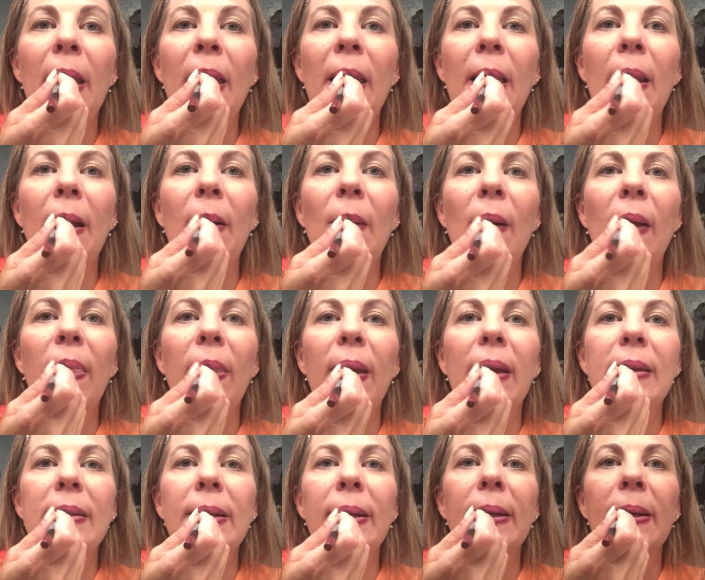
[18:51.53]
you know, what
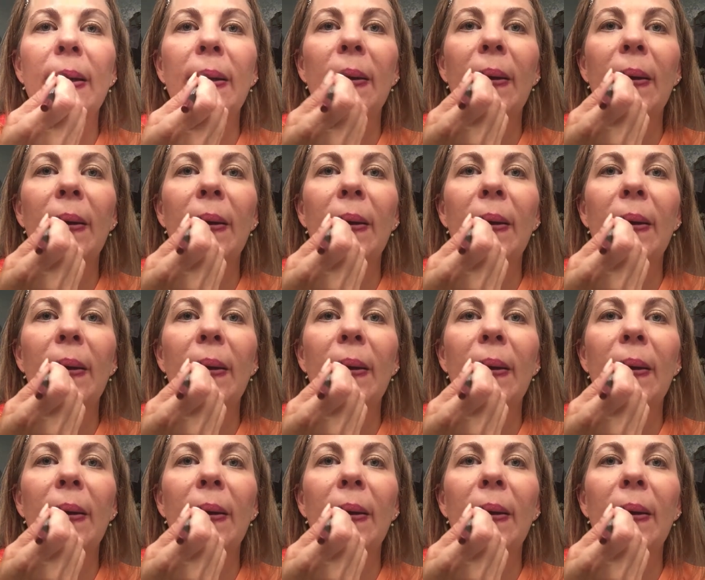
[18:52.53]
things I can